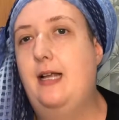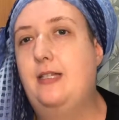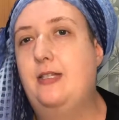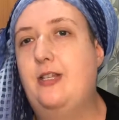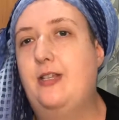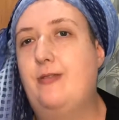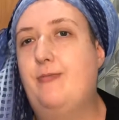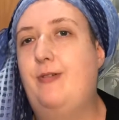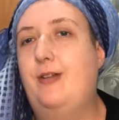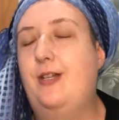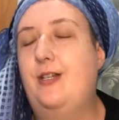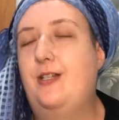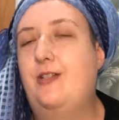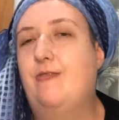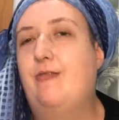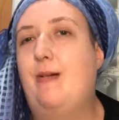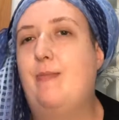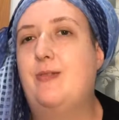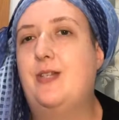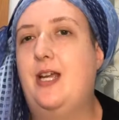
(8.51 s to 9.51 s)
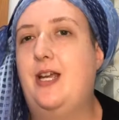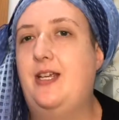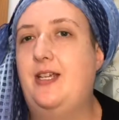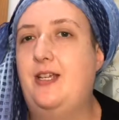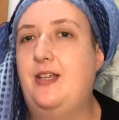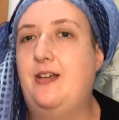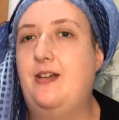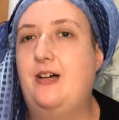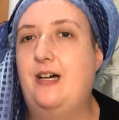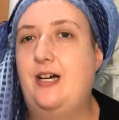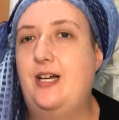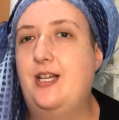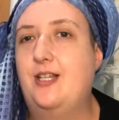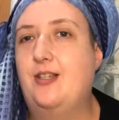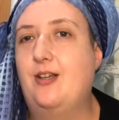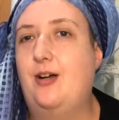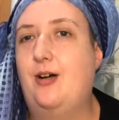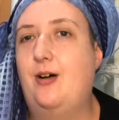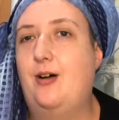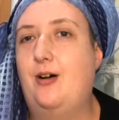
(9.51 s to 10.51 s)
Just wanted to update you
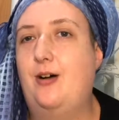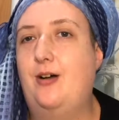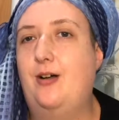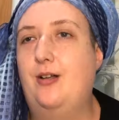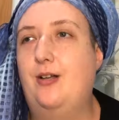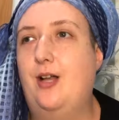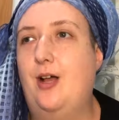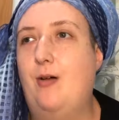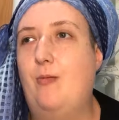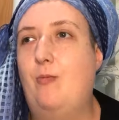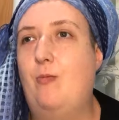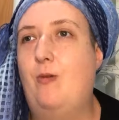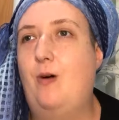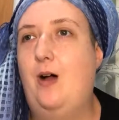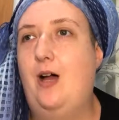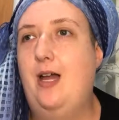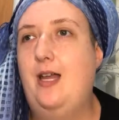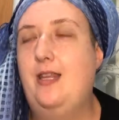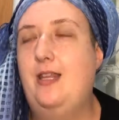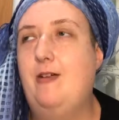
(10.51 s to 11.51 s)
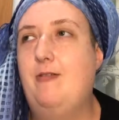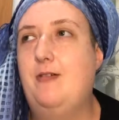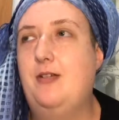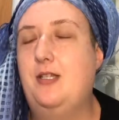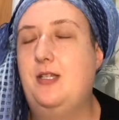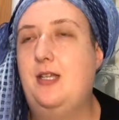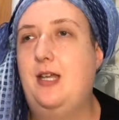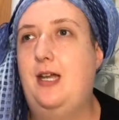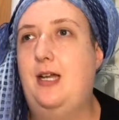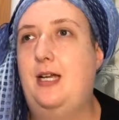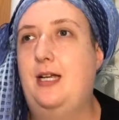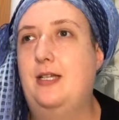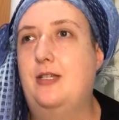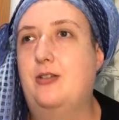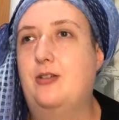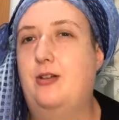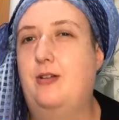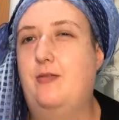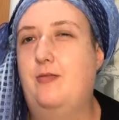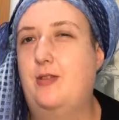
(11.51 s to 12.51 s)
guys on why there is
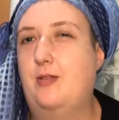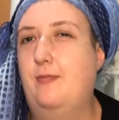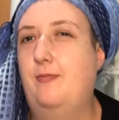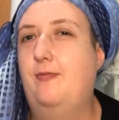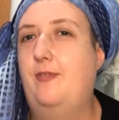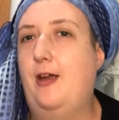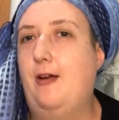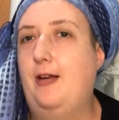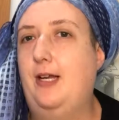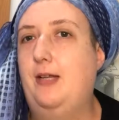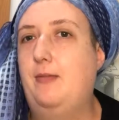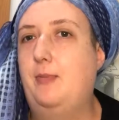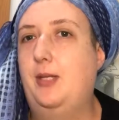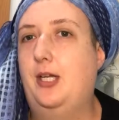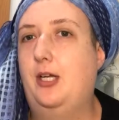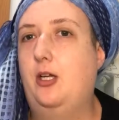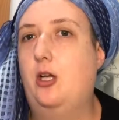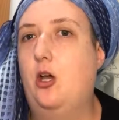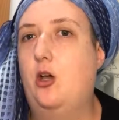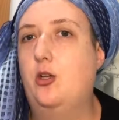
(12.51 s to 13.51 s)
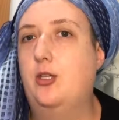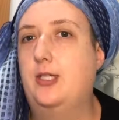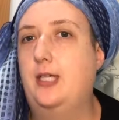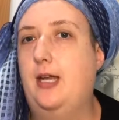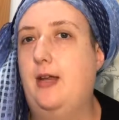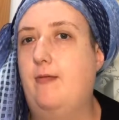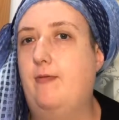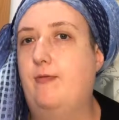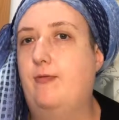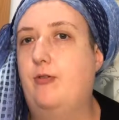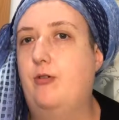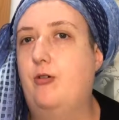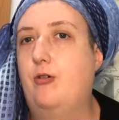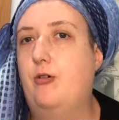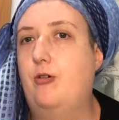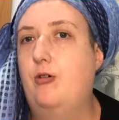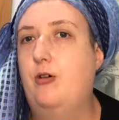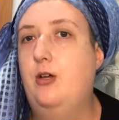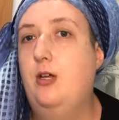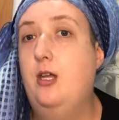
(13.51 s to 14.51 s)
sort of some very limited content
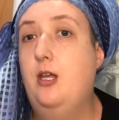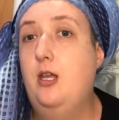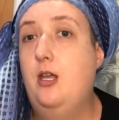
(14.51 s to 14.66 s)
for